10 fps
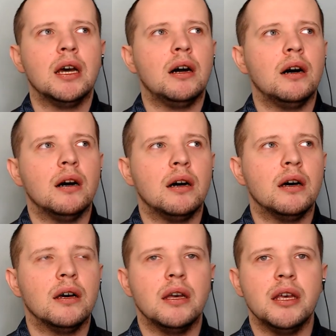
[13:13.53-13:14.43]

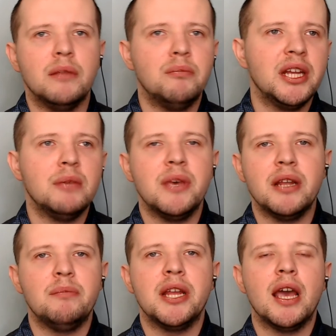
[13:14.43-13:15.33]
and
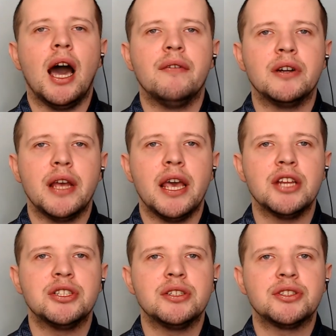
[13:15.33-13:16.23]
many other
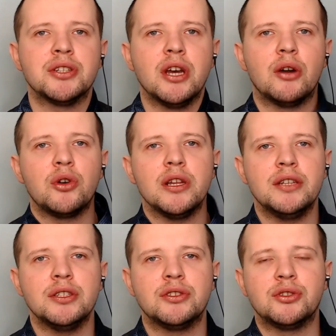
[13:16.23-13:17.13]
agents
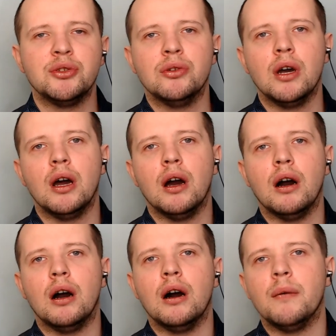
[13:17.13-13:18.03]
related to
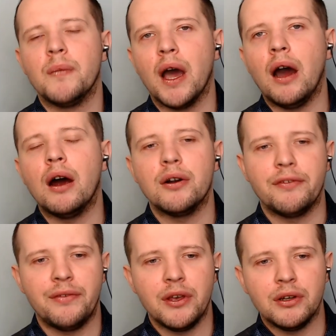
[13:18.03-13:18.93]
our
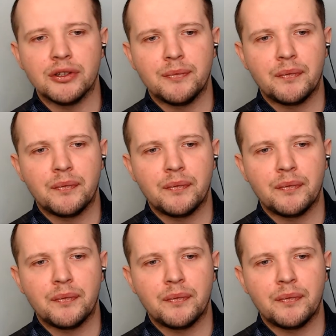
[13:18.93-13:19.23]
field.